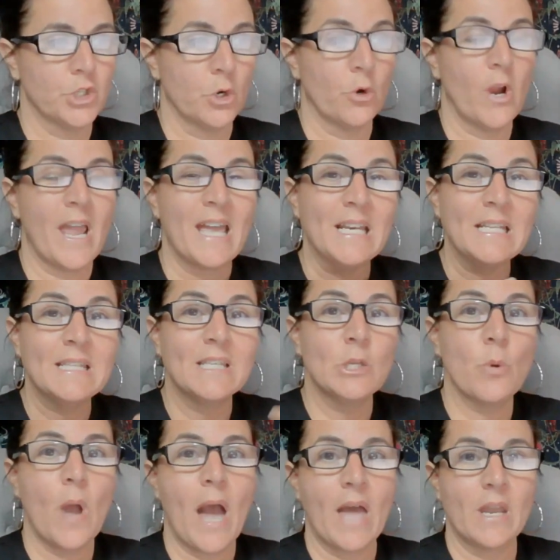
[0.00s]
or anything you
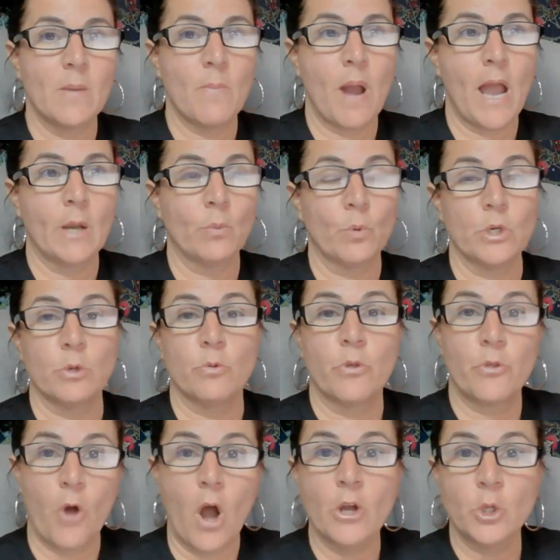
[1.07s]
had in mind where you
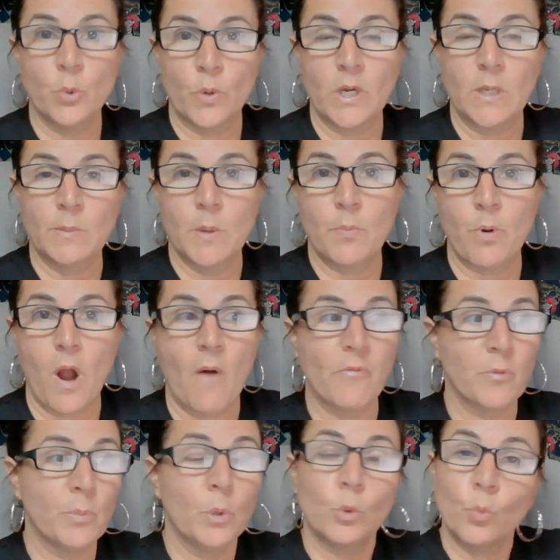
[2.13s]
thought you were going to be
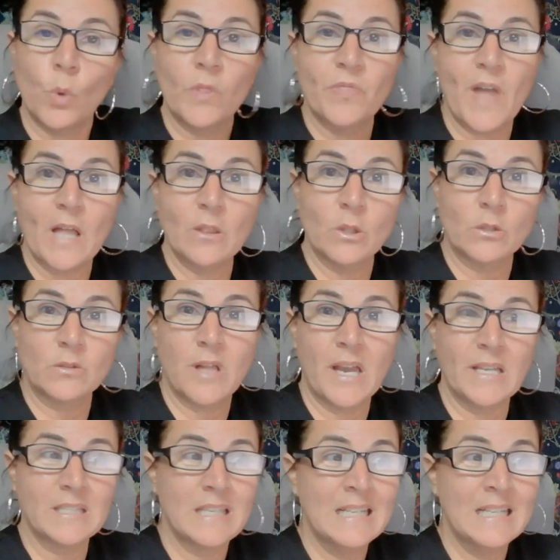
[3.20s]
profitable and what that looked like,